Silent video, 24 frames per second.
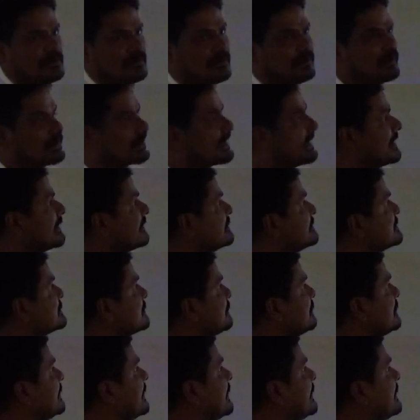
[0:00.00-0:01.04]
Okay,
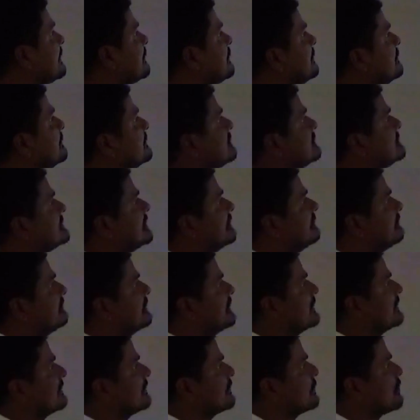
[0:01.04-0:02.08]
so here
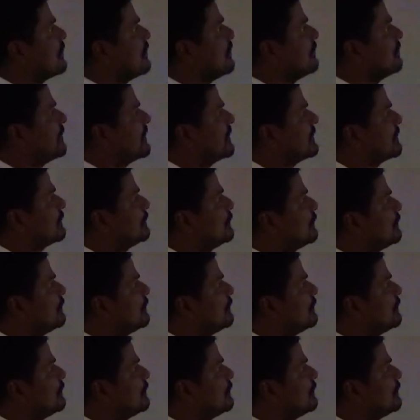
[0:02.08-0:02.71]
silver, copper,